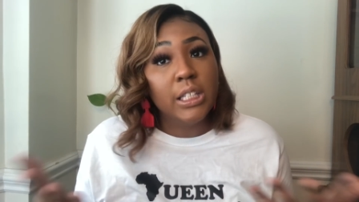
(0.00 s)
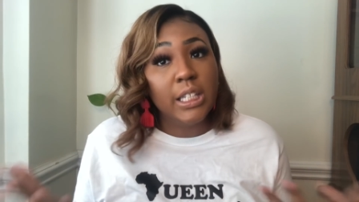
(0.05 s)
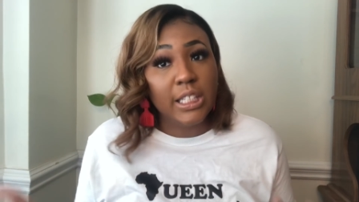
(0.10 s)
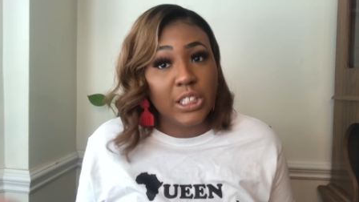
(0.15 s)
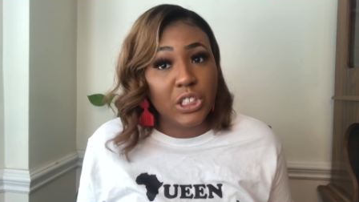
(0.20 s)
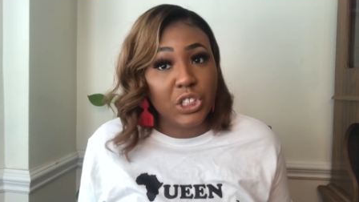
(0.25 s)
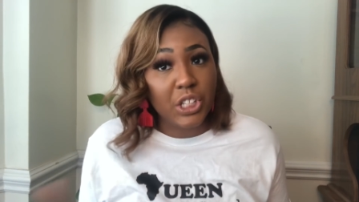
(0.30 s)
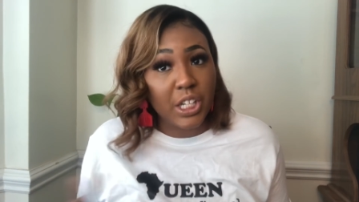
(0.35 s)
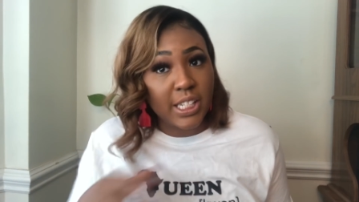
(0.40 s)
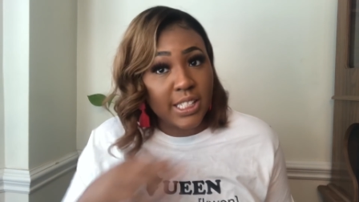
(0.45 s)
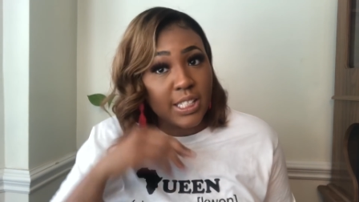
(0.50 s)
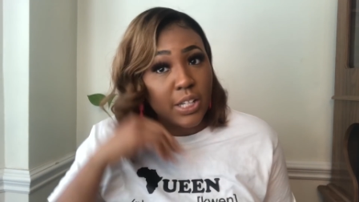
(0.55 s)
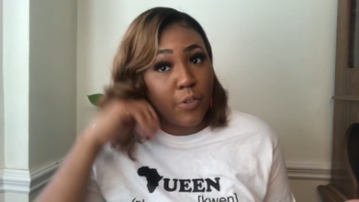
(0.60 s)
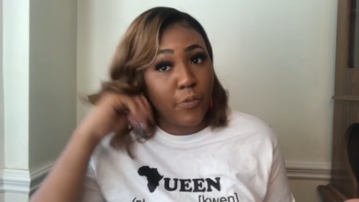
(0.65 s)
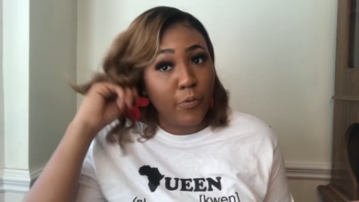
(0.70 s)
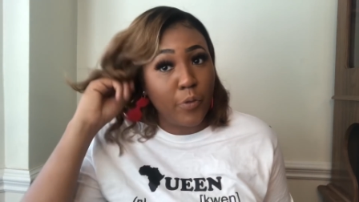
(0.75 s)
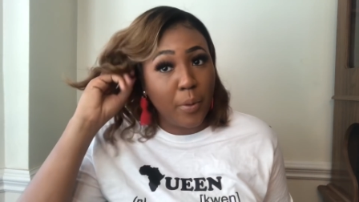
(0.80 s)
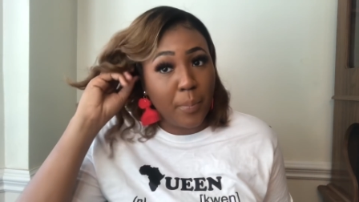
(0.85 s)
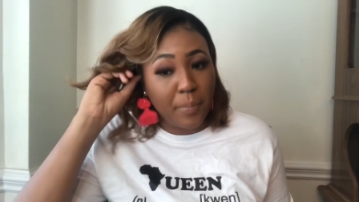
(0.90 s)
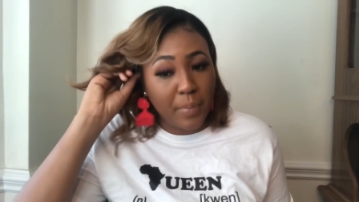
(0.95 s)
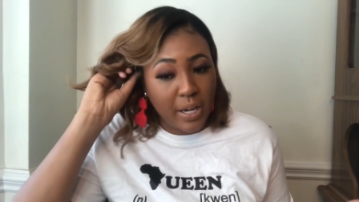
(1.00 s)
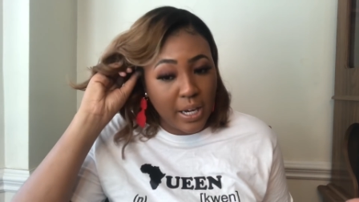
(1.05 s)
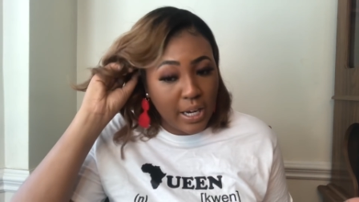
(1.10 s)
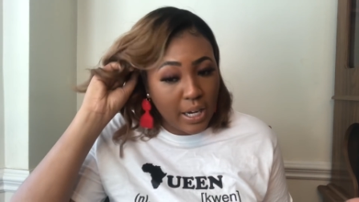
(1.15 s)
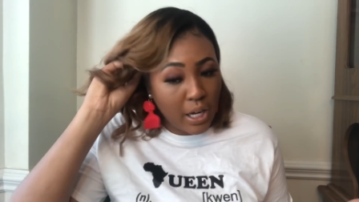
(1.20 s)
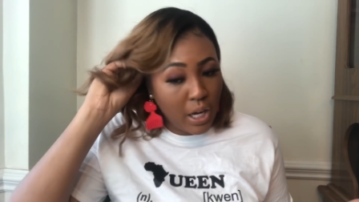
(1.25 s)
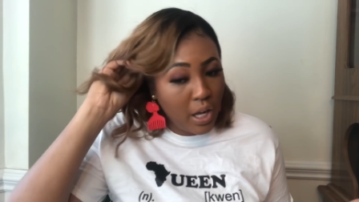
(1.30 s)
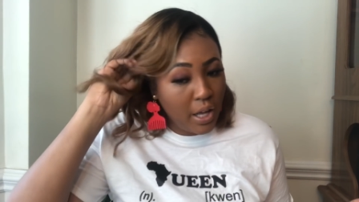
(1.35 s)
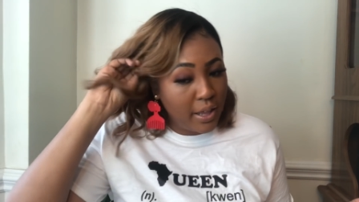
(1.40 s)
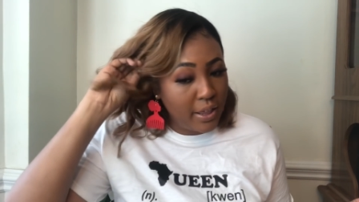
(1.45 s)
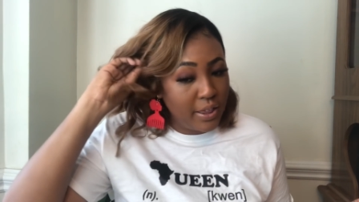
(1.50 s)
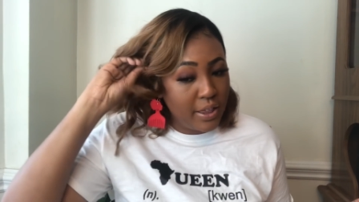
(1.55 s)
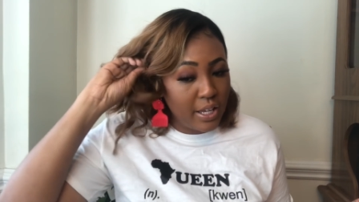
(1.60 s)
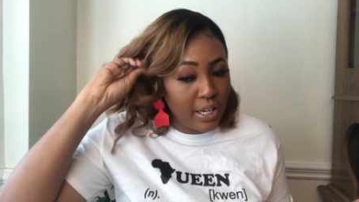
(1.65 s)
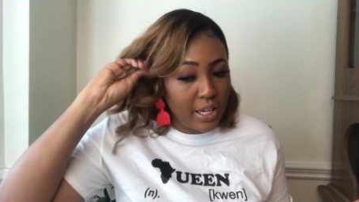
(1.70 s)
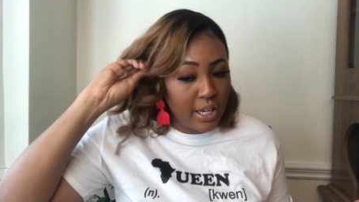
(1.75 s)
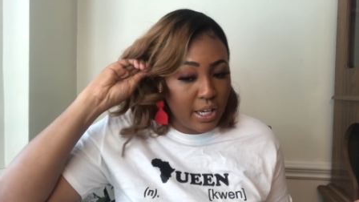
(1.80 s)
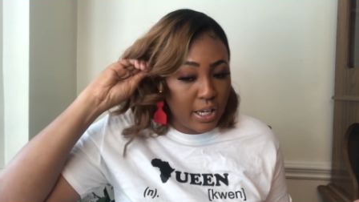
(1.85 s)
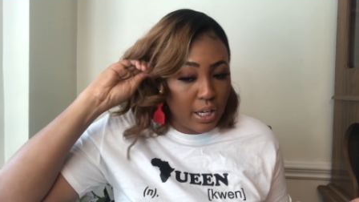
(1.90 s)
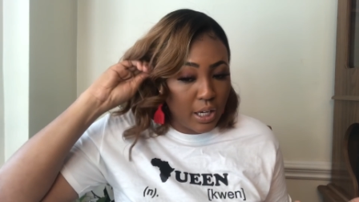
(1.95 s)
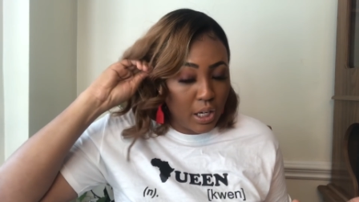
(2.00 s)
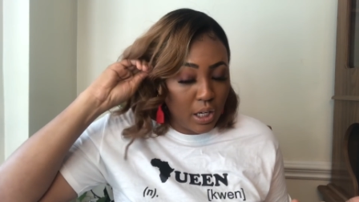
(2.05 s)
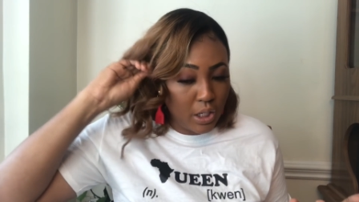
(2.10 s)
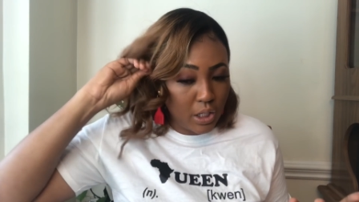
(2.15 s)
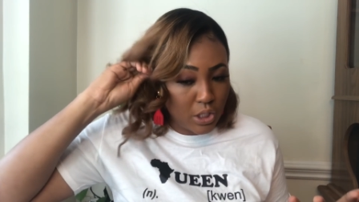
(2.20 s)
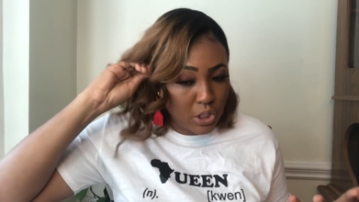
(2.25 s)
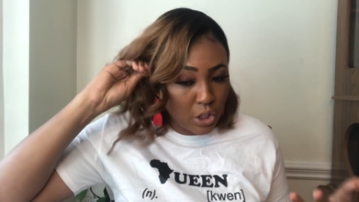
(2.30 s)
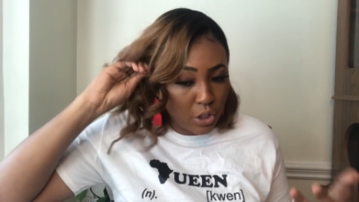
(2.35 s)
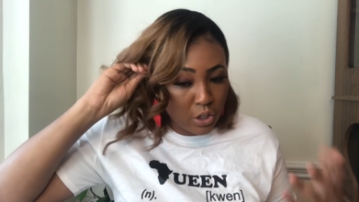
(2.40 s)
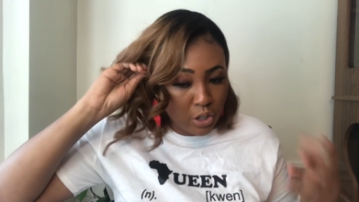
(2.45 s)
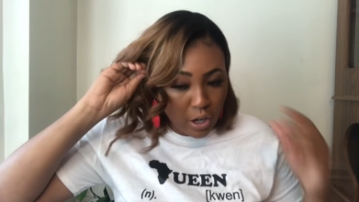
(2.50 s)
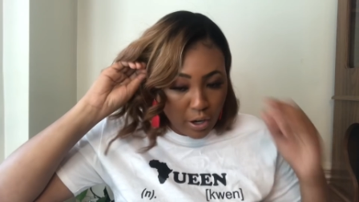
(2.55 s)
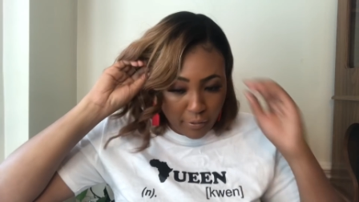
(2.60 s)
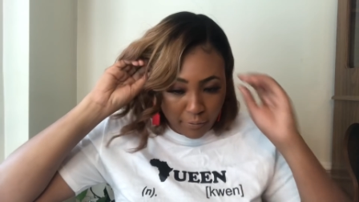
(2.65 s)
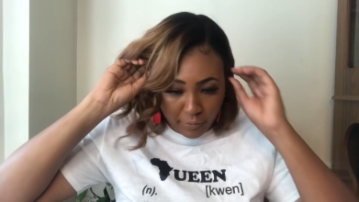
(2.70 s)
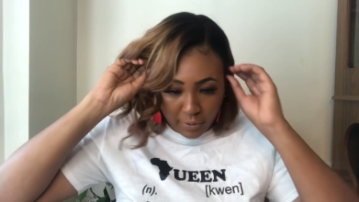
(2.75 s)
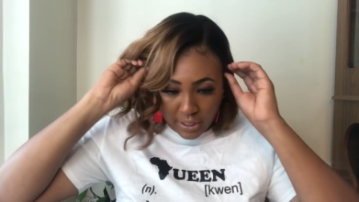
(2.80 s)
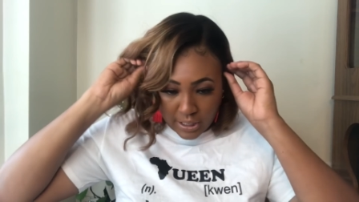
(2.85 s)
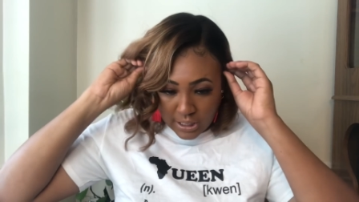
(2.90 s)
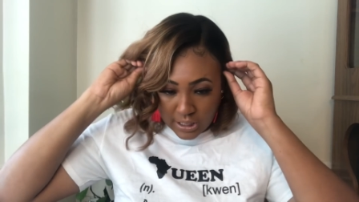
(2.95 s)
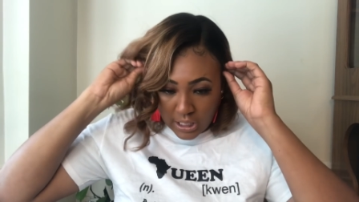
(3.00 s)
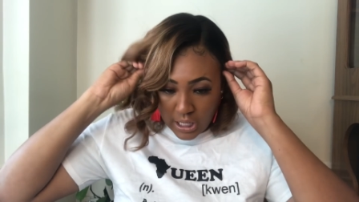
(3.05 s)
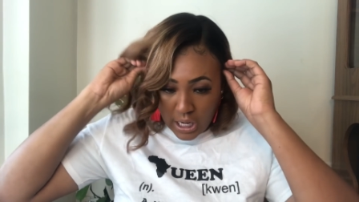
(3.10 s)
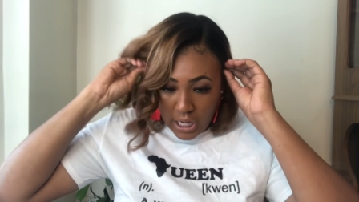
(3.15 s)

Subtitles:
It's just, for me, the circumference,